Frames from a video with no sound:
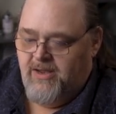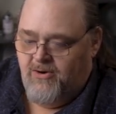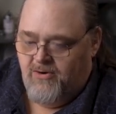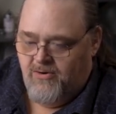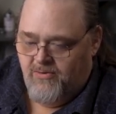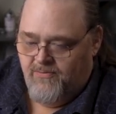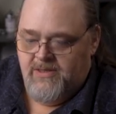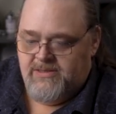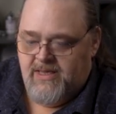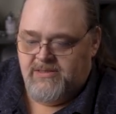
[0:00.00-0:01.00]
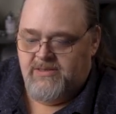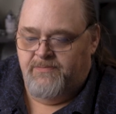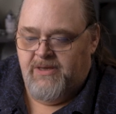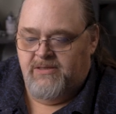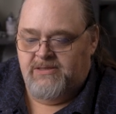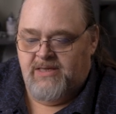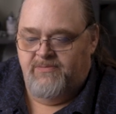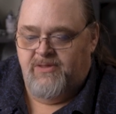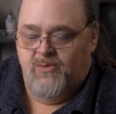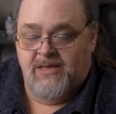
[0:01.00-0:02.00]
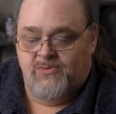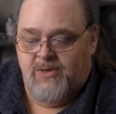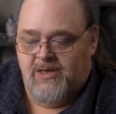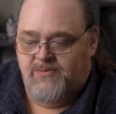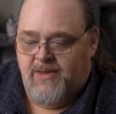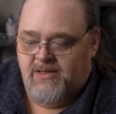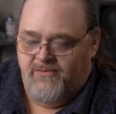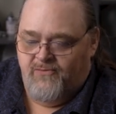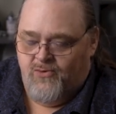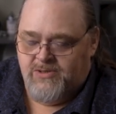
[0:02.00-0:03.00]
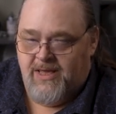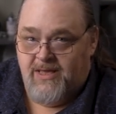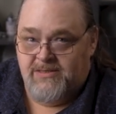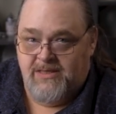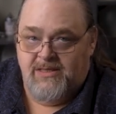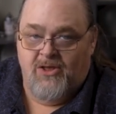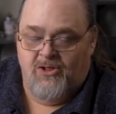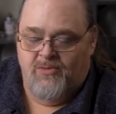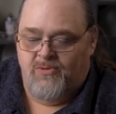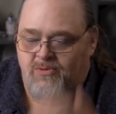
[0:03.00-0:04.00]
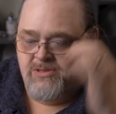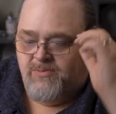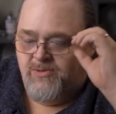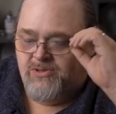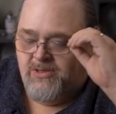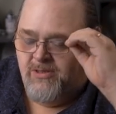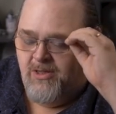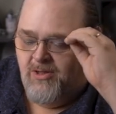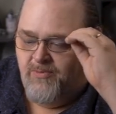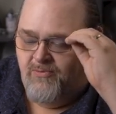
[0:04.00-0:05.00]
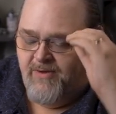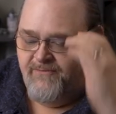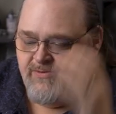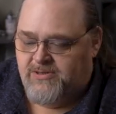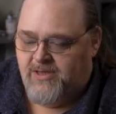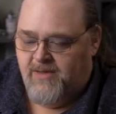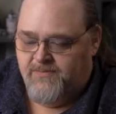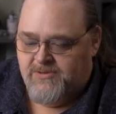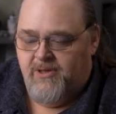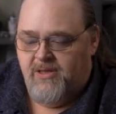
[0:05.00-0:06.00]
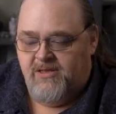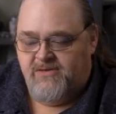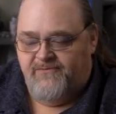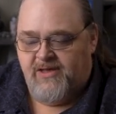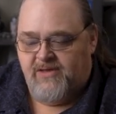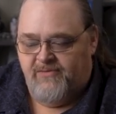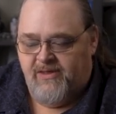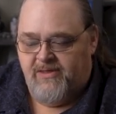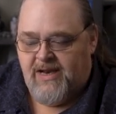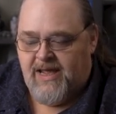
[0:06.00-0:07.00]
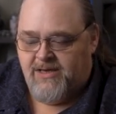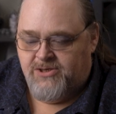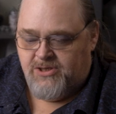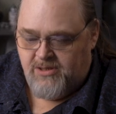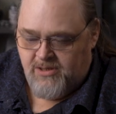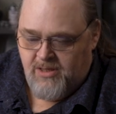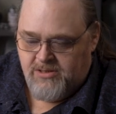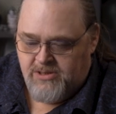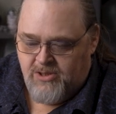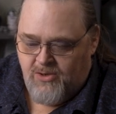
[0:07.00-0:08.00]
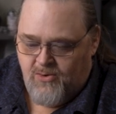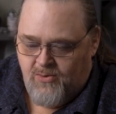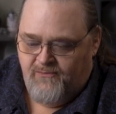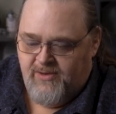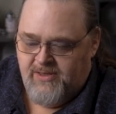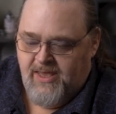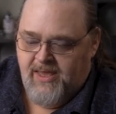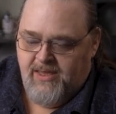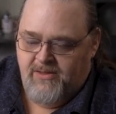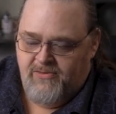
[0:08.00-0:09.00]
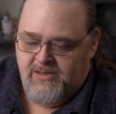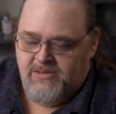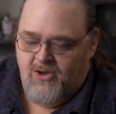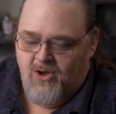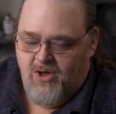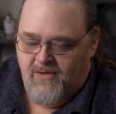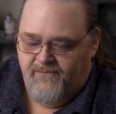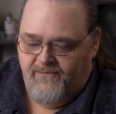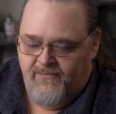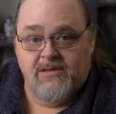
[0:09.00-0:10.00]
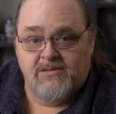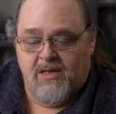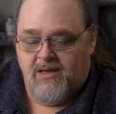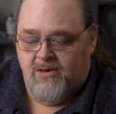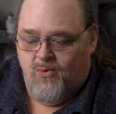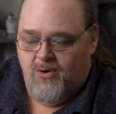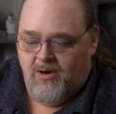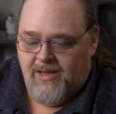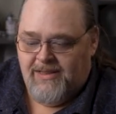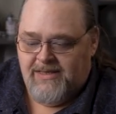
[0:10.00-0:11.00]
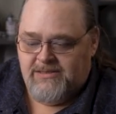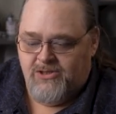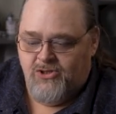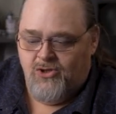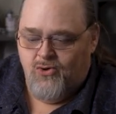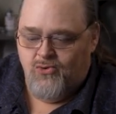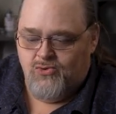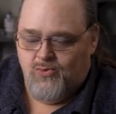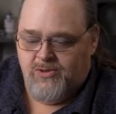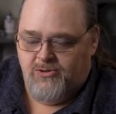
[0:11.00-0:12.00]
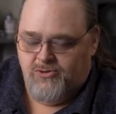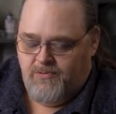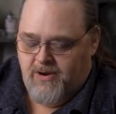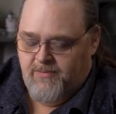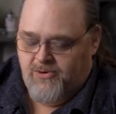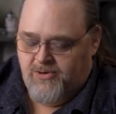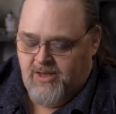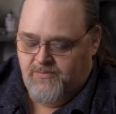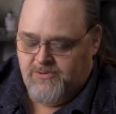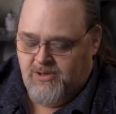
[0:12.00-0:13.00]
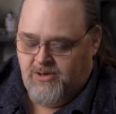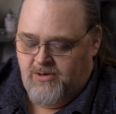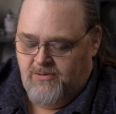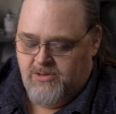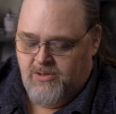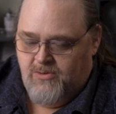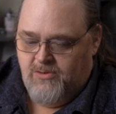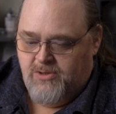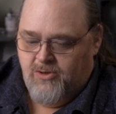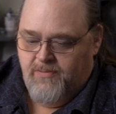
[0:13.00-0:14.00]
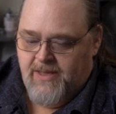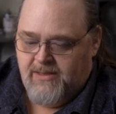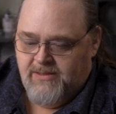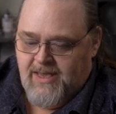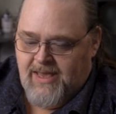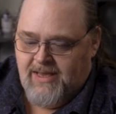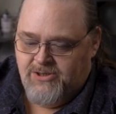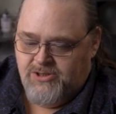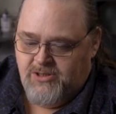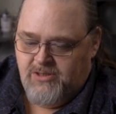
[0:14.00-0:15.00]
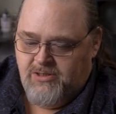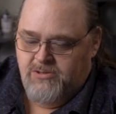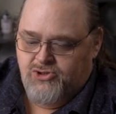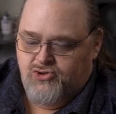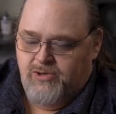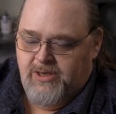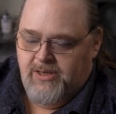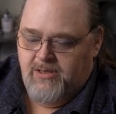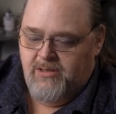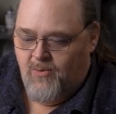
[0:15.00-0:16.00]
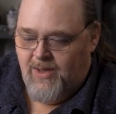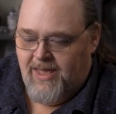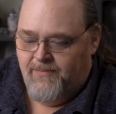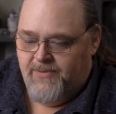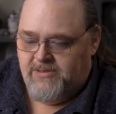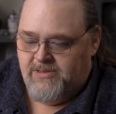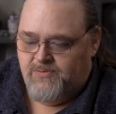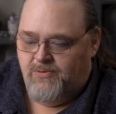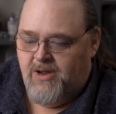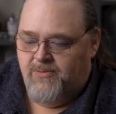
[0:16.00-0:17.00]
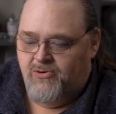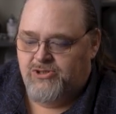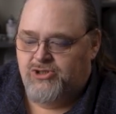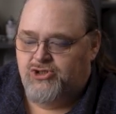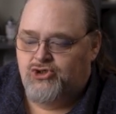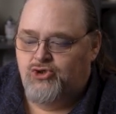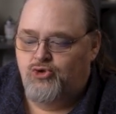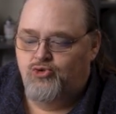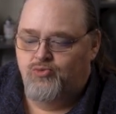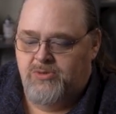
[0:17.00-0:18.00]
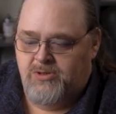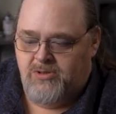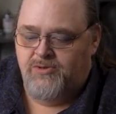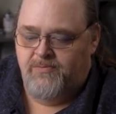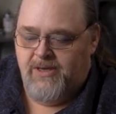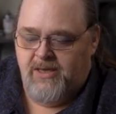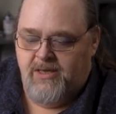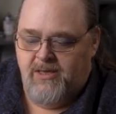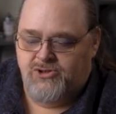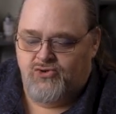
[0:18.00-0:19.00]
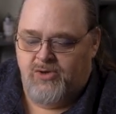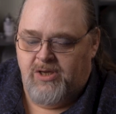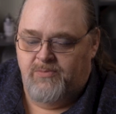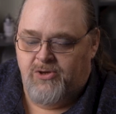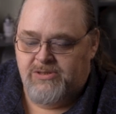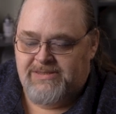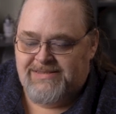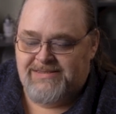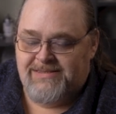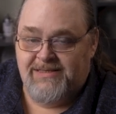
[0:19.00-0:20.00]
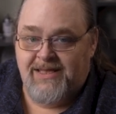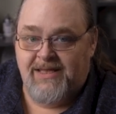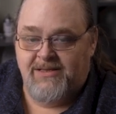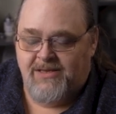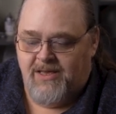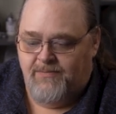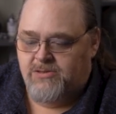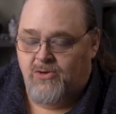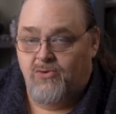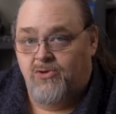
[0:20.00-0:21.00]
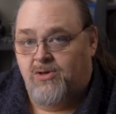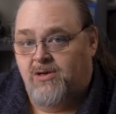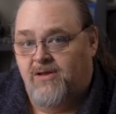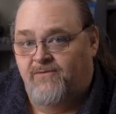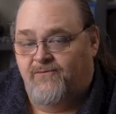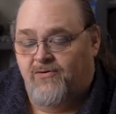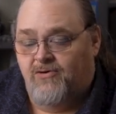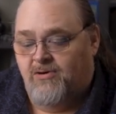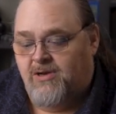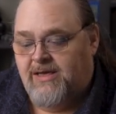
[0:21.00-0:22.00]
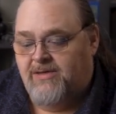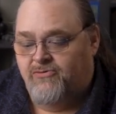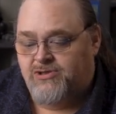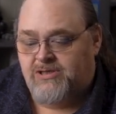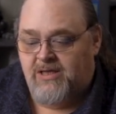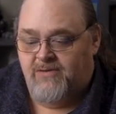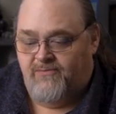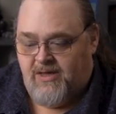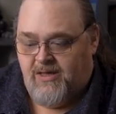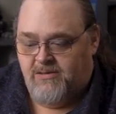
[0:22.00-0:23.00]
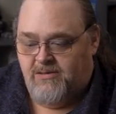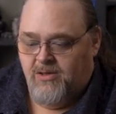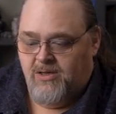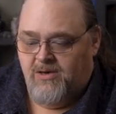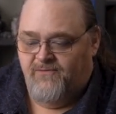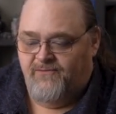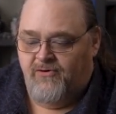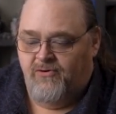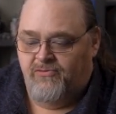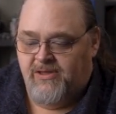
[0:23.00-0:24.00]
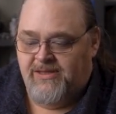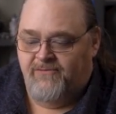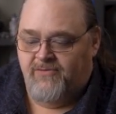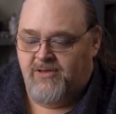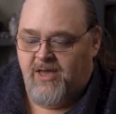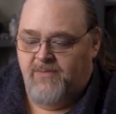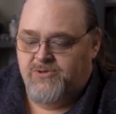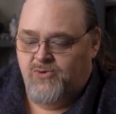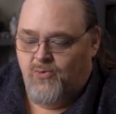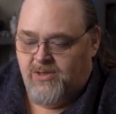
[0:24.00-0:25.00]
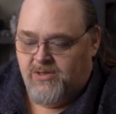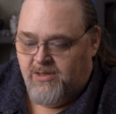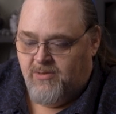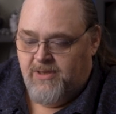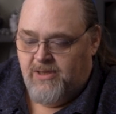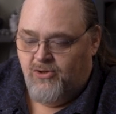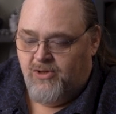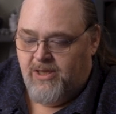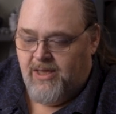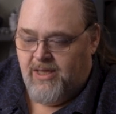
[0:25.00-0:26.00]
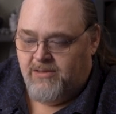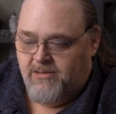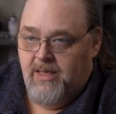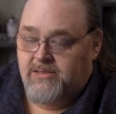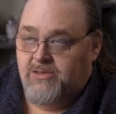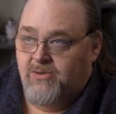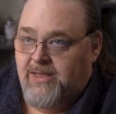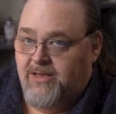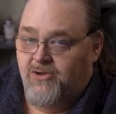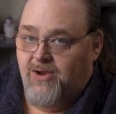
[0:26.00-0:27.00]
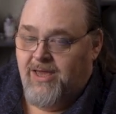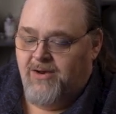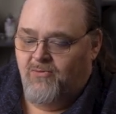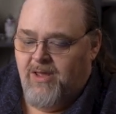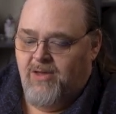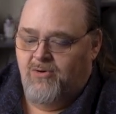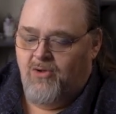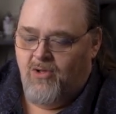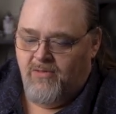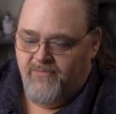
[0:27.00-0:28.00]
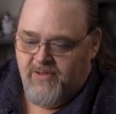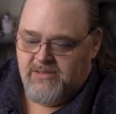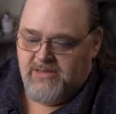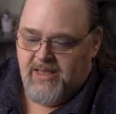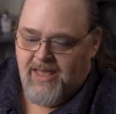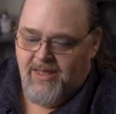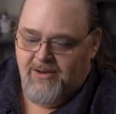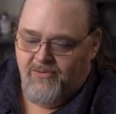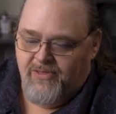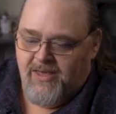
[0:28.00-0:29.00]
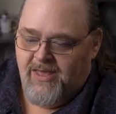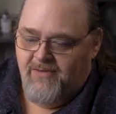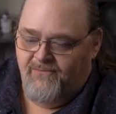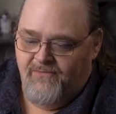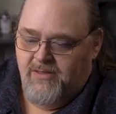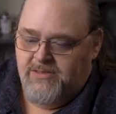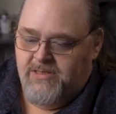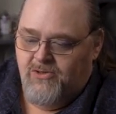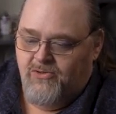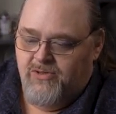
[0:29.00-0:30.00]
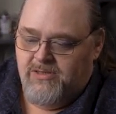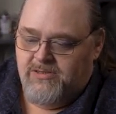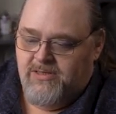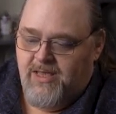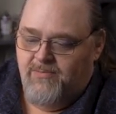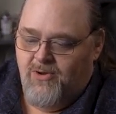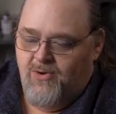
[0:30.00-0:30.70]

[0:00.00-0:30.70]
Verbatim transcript: error, this ends up being the same thing as we expected. Of course, it has the nullable because I'm using nullable reference types, but it's effectively that action. And so if we take this off, it's not gonna work unless it knows what those parameter types are. So let's go back to action string. And what happens? This parameter is assumed to be a string because this is the data type. So you can infer on either side of that. You can infer the different types you want to be looking at. And so getting your head around all of this, like I don't think I've, until this demo,